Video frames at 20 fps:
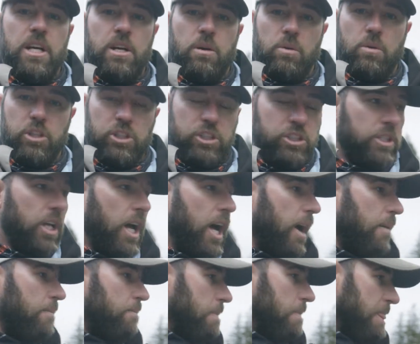we're gonna
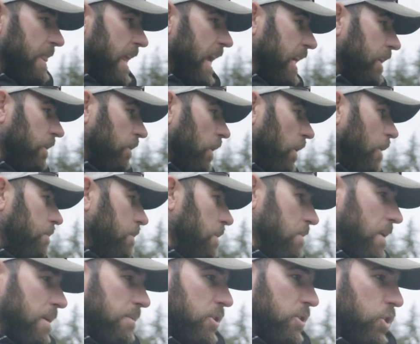stop, anchor up,
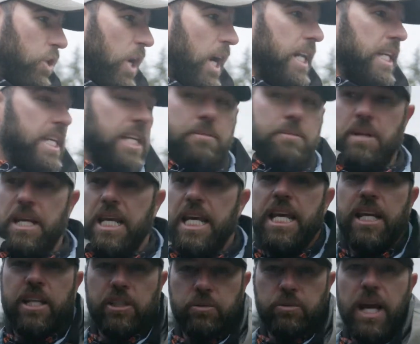and maybe try to get them to
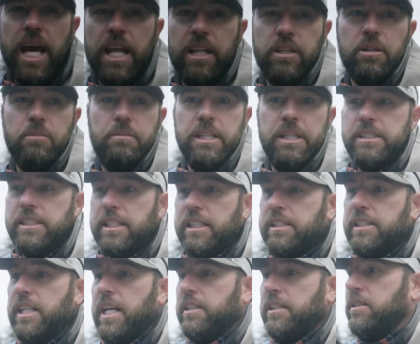eat, because we had a little bit of
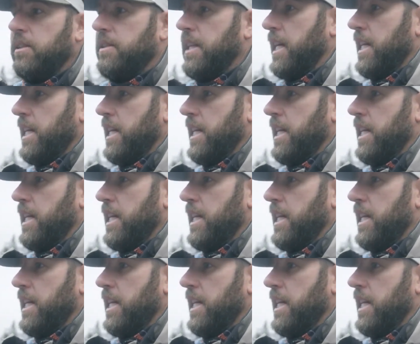success doing that